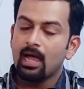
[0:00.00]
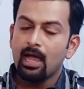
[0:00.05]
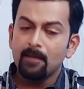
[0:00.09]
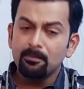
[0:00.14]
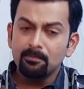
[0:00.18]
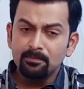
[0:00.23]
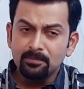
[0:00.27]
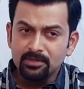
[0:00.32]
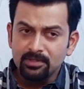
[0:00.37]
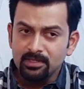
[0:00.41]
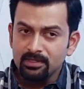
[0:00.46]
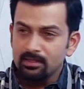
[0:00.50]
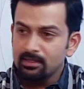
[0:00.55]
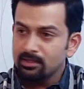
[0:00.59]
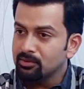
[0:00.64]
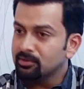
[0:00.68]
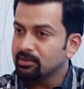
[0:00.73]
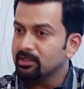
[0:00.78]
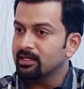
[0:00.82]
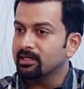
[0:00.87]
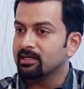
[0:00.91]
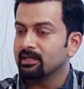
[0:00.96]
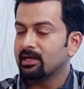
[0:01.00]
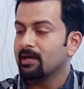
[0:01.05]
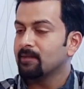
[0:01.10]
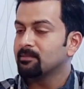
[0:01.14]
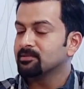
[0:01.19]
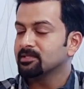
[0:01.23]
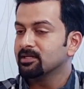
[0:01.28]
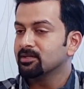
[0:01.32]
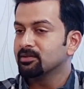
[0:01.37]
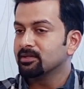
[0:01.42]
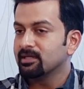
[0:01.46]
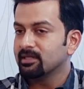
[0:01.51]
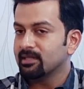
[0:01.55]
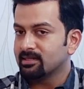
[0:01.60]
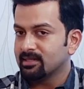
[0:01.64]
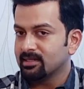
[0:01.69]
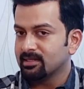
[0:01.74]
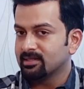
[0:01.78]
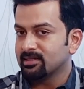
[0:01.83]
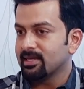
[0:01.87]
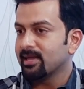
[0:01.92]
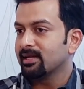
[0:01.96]
Absolutely. Absolutely. That's
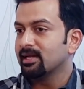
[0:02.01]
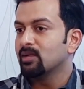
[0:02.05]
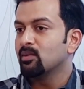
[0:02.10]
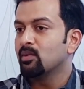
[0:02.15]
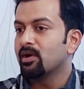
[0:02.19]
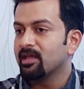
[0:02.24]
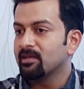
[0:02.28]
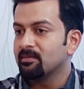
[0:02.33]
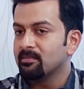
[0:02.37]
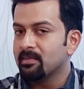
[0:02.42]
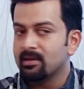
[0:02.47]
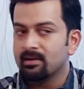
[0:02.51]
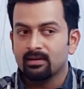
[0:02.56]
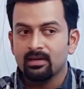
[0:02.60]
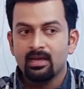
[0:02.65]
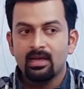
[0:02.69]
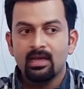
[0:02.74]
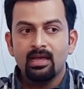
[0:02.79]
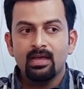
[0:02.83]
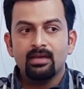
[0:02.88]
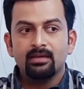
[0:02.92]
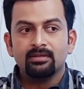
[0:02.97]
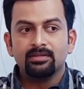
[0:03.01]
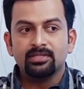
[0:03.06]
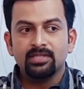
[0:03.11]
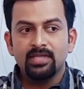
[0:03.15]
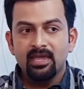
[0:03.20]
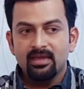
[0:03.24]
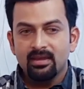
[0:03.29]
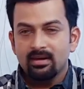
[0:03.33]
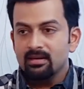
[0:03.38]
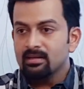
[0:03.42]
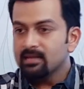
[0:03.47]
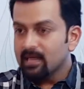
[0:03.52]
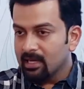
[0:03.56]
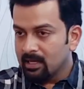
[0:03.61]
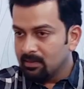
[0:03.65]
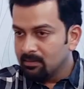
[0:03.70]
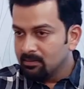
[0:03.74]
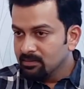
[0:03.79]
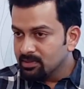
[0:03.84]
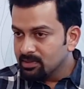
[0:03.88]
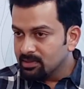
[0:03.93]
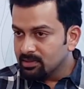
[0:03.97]
exactly what I meant. Hmm. Sacred
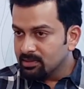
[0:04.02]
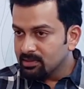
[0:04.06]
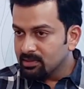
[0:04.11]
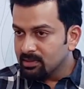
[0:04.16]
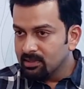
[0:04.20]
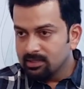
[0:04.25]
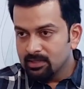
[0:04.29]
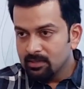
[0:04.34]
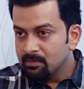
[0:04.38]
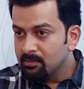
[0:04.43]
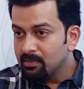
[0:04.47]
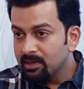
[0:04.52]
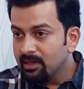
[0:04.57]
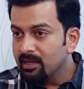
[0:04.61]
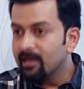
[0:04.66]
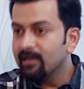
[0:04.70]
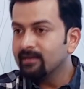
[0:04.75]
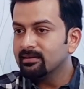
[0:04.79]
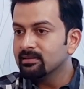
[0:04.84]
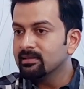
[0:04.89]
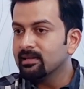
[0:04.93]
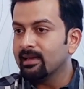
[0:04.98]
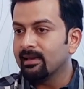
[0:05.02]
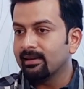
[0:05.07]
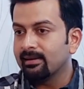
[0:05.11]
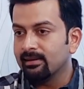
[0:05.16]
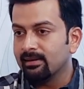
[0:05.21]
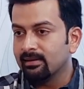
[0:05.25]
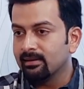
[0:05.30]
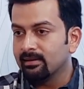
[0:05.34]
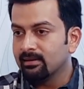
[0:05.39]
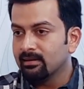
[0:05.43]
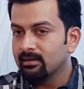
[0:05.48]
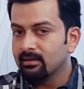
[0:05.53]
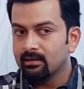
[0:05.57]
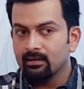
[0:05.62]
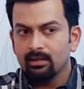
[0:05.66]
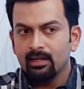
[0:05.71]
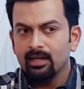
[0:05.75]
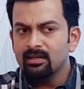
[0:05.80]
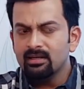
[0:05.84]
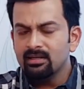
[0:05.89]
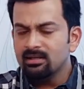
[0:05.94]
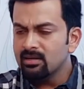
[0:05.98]
Games hmm. is a big hit in Kerala. It
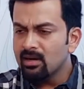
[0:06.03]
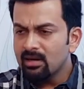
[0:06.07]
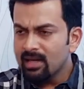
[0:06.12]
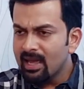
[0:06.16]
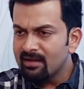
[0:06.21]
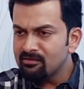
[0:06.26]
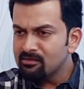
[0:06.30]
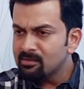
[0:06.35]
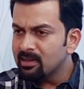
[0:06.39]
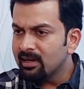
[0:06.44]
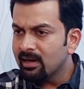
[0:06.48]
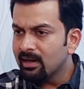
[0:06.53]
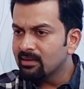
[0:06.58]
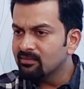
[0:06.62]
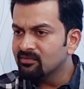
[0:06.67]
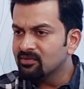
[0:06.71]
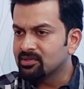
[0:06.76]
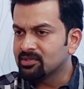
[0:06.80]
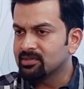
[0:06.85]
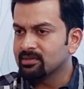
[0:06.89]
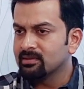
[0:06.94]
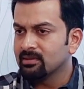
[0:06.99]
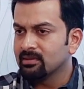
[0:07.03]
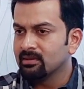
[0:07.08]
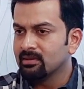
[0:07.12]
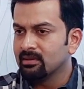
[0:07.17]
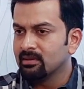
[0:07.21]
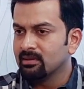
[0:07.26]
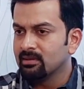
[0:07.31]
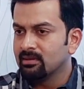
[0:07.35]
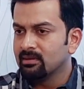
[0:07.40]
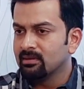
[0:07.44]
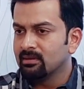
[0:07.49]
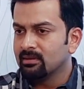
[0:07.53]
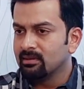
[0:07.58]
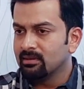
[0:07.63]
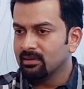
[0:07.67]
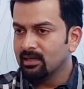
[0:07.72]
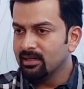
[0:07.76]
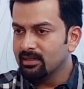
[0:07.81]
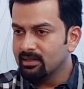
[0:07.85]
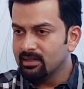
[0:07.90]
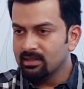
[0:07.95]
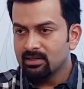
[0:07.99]
is. It yeah. did not have a Malayalam version. Yeah.
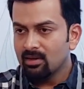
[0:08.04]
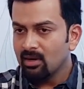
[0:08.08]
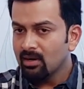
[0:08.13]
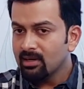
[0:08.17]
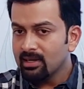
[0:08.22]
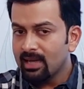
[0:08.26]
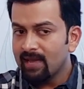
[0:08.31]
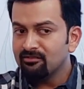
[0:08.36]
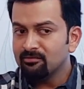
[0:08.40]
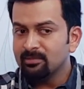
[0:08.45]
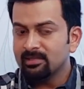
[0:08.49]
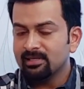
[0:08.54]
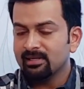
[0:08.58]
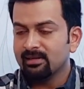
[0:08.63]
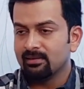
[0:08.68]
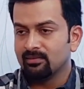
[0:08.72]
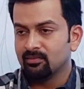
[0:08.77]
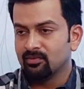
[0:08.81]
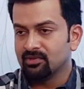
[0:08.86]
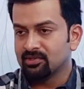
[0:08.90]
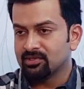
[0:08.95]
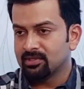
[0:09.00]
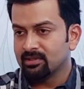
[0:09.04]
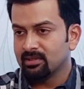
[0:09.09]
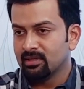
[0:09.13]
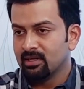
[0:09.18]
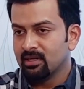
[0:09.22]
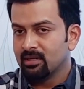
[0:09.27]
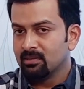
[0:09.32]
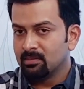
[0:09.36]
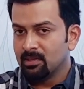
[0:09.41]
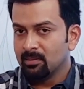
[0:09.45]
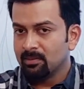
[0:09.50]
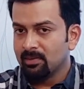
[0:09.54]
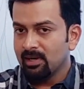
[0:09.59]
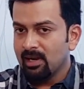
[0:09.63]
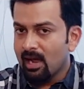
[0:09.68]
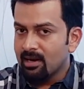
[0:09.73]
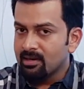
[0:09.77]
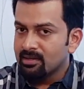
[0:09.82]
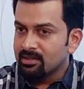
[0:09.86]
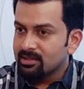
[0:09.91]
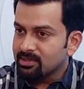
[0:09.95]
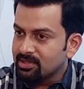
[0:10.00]
It did not have a Malayalam version. Hmm. People
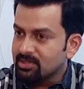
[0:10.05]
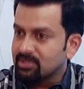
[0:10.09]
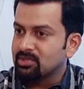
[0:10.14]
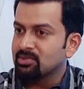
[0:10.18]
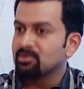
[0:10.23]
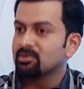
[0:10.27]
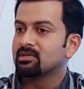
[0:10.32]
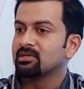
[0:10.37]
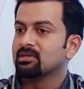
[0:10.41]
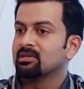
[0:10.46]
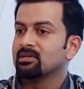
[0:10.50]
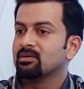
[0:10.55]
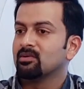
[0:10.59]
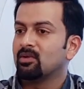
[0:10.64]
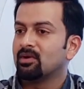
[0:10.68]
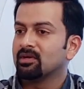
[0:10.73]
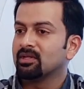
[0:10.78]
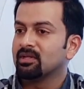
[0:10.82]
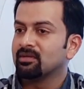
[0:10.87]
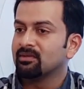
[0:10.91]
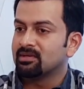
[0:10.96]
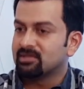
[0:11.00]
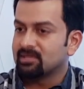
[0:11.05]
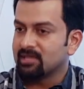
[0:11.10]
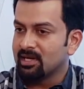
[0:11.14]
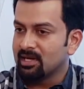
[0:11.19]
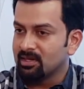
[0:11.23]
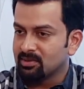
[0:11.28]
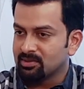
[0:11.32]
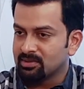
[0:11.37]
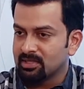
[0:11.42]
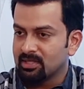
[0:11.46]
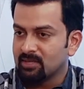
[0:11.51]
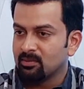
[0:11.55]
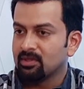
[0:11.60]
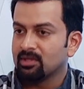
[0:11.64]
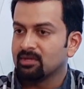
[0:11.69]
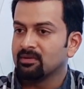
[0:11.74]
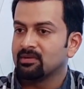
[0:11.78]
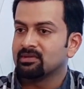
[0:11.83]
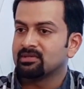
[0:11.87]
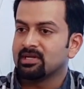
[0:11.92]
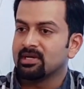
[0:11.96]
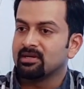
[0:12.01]
understood what they were trying to say, what
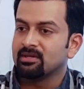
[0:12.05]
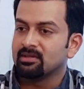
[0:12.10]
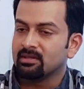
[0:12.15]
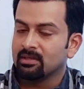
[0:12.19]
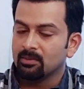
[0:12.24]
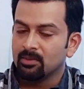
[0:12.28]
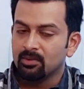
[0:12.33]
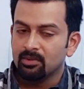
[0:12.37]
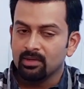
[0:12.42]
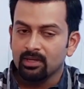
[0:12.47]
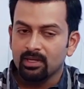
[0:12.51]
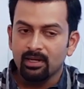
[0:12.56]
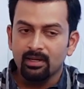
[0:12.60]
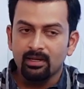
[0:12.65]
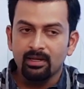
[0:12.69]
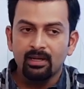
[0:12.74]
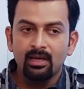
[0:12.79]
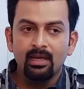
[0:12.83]
they were trying to communicate.